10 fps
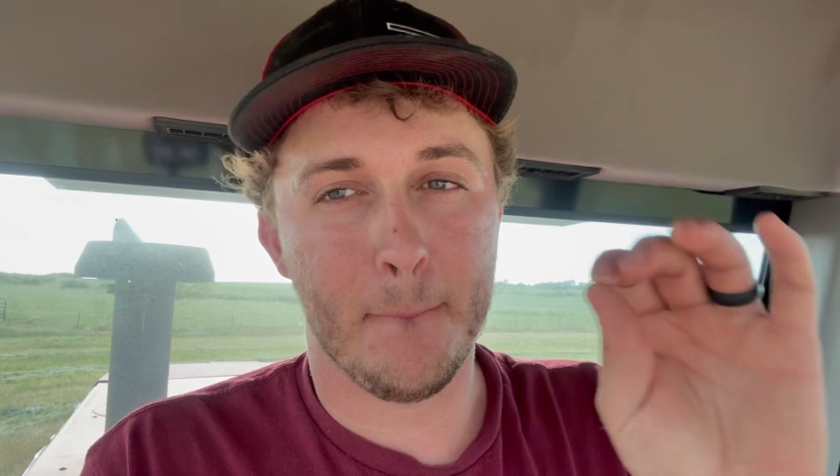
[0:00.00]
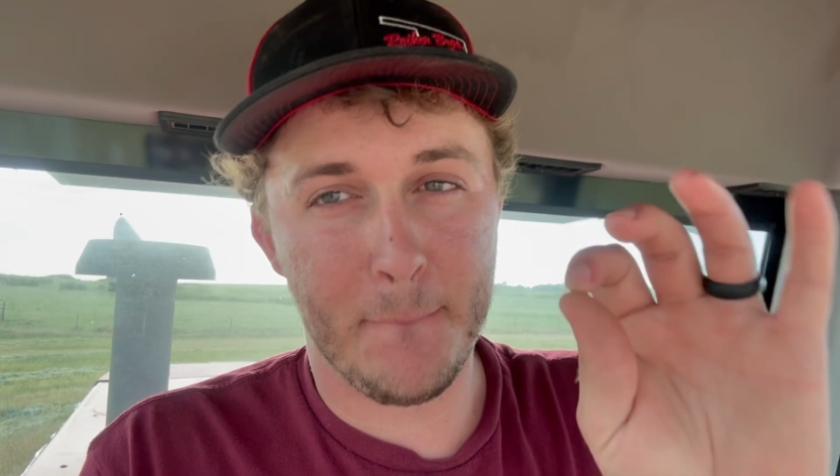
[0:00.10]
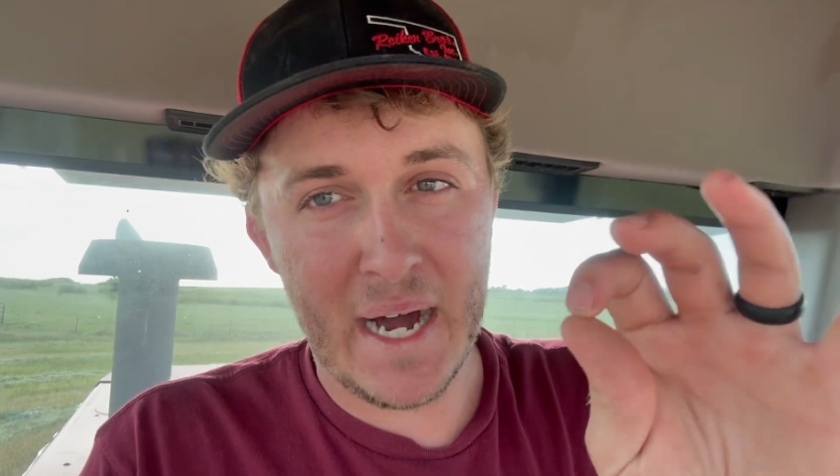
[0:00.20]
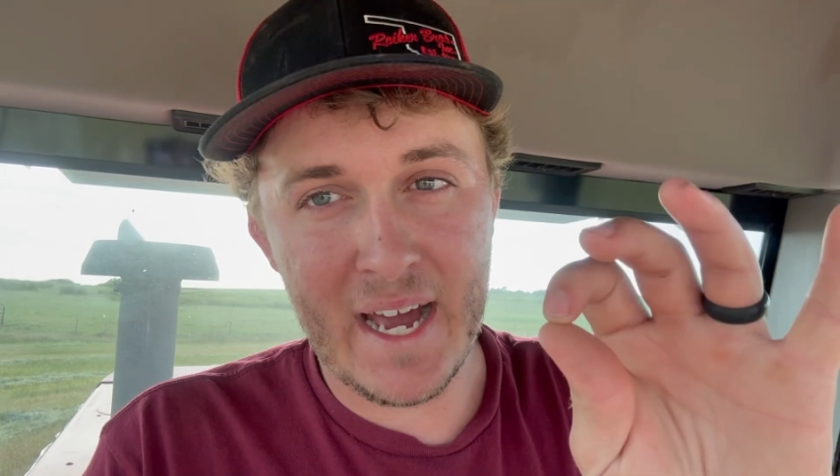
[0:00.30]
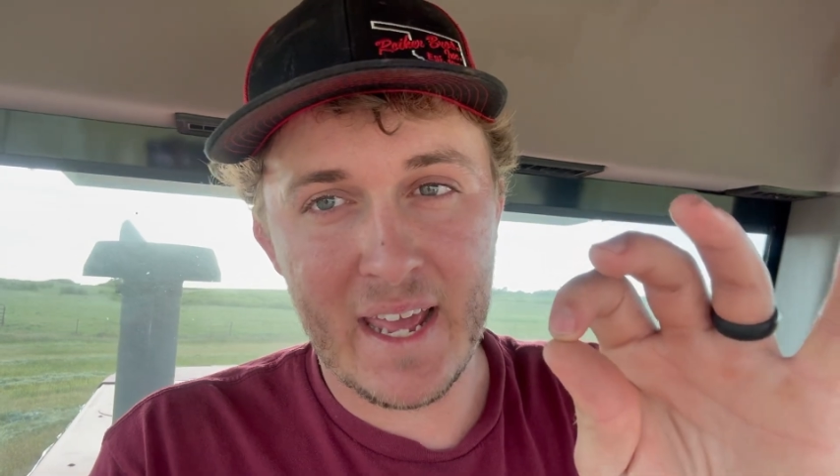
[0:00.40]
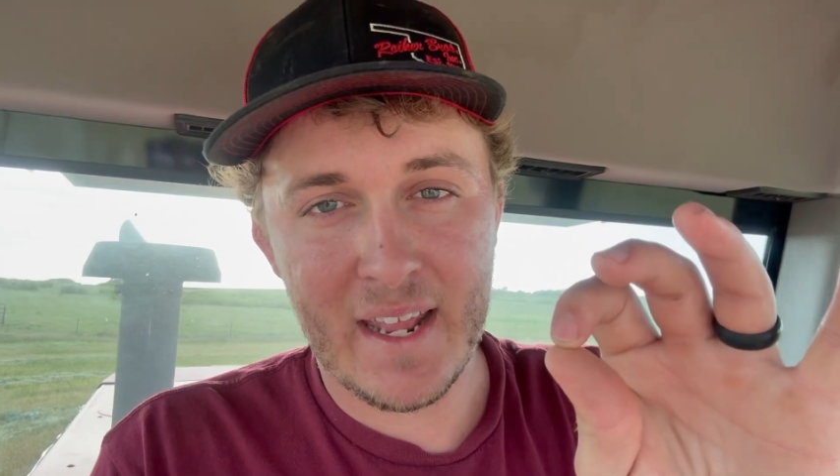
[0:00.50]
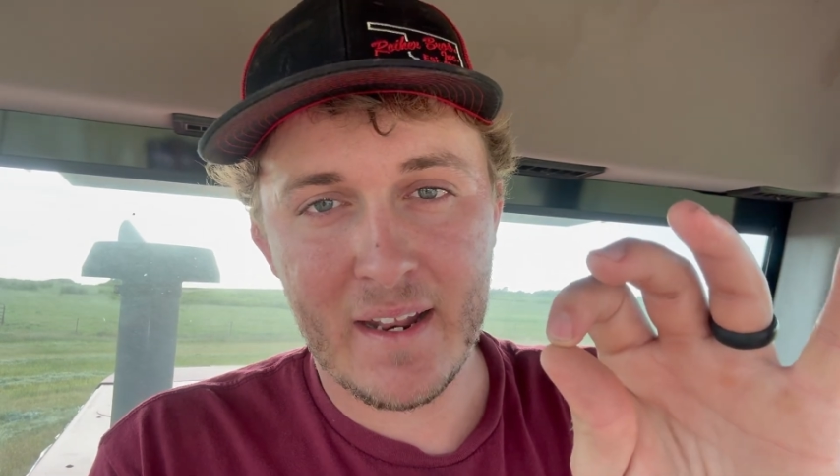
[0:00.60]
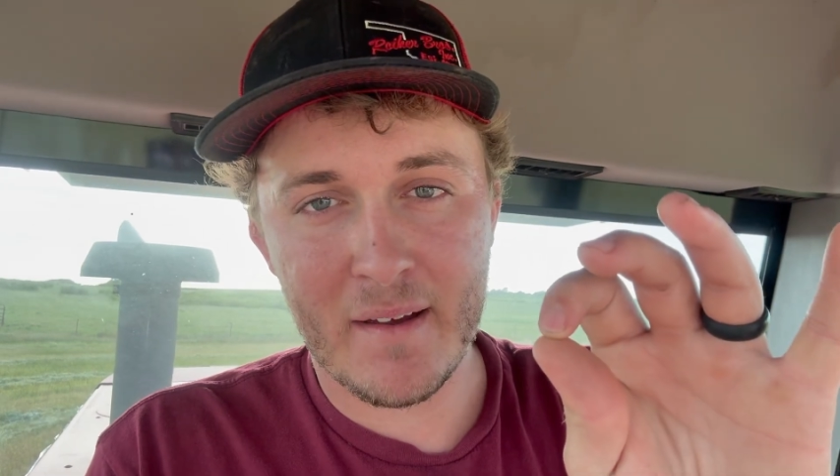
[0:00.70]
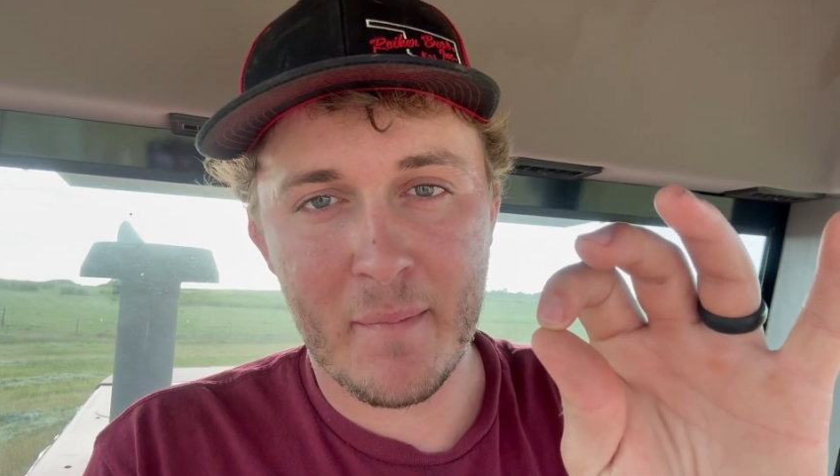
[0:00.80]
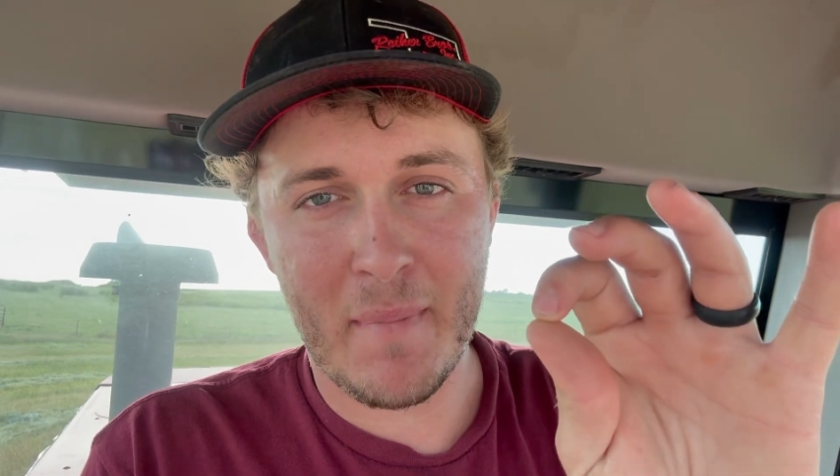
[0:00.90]
But
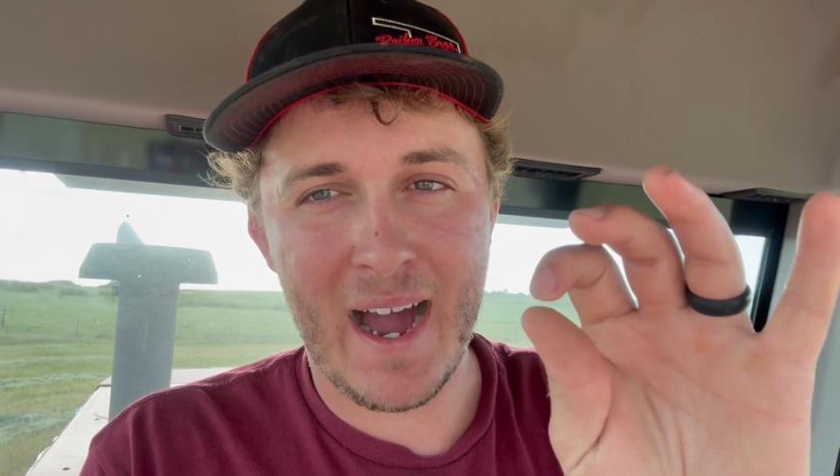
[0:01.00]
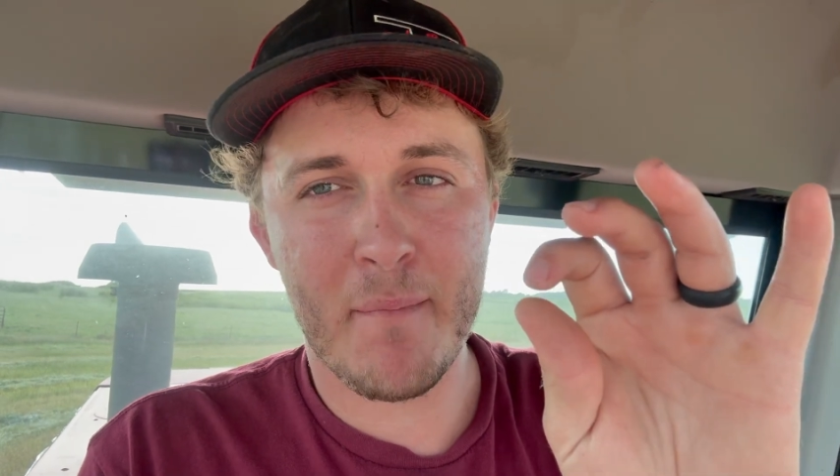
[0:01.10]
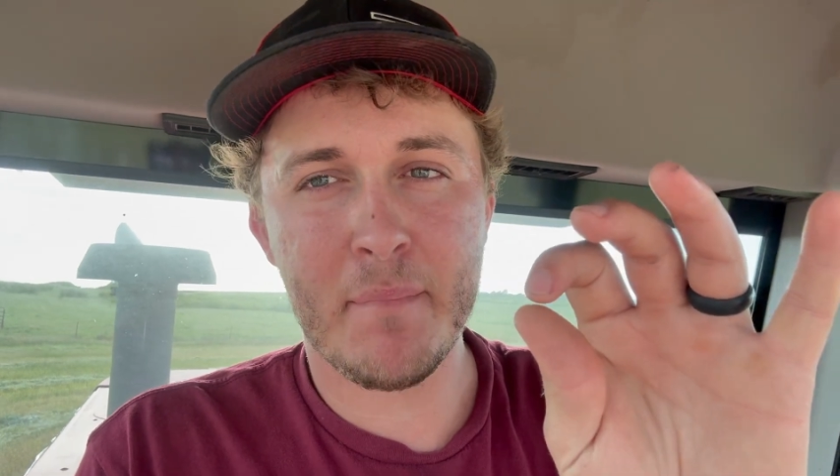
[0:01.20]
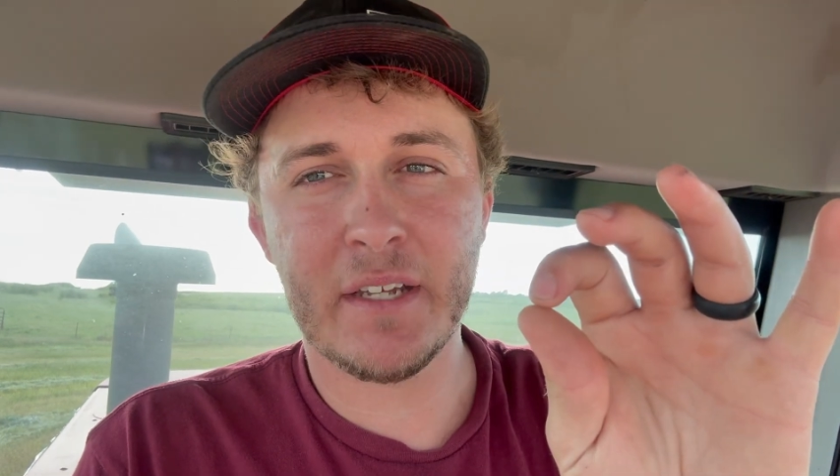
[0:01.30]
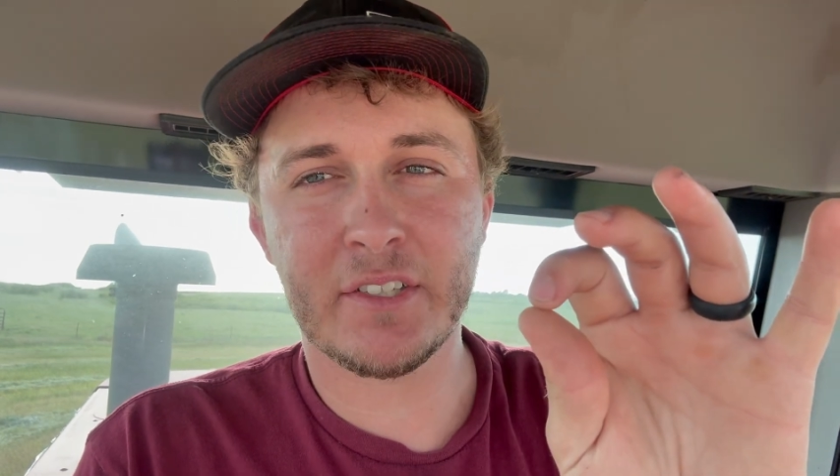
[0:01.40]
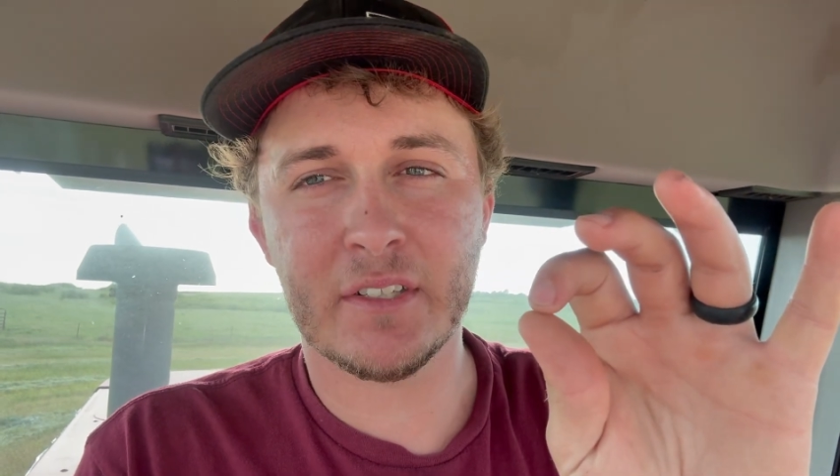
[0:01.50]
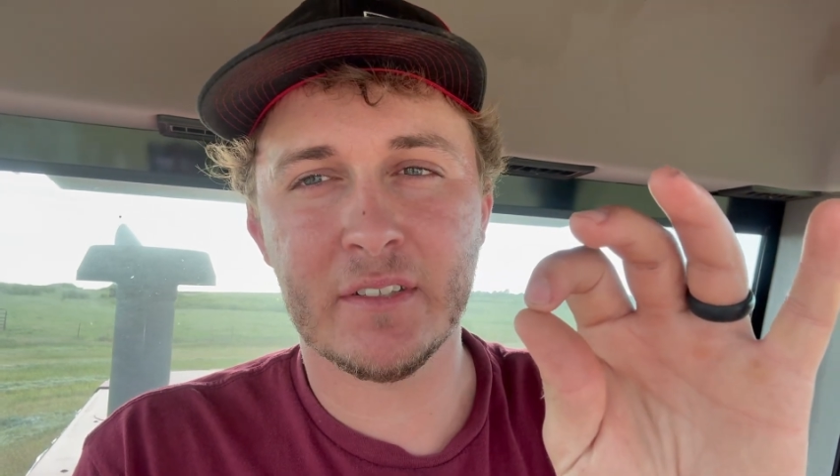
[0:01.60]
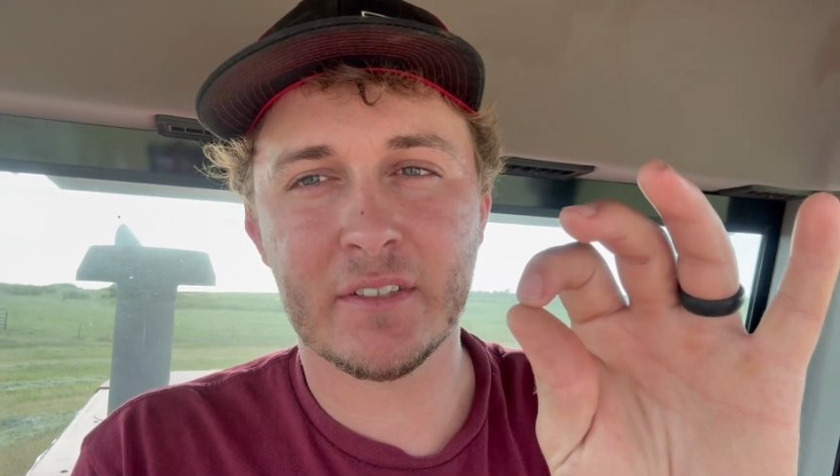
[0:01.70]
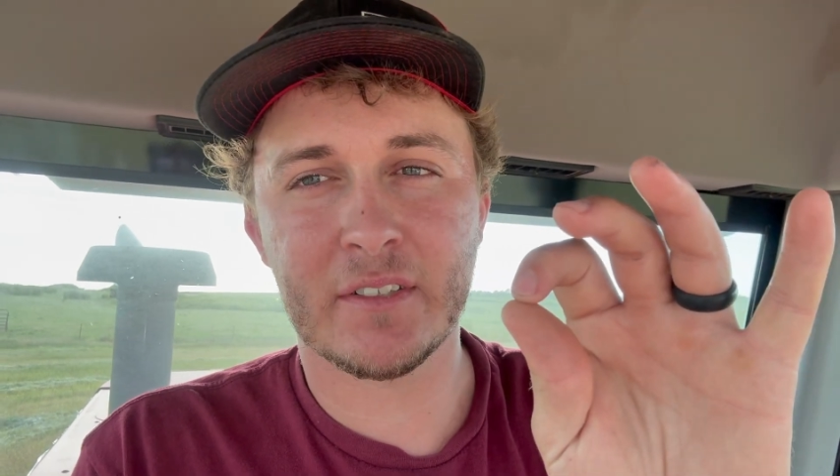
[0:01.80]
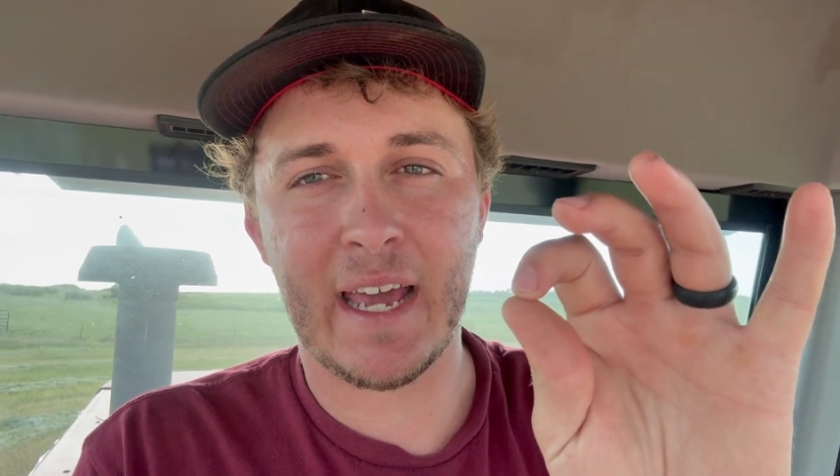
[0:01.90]
my emissions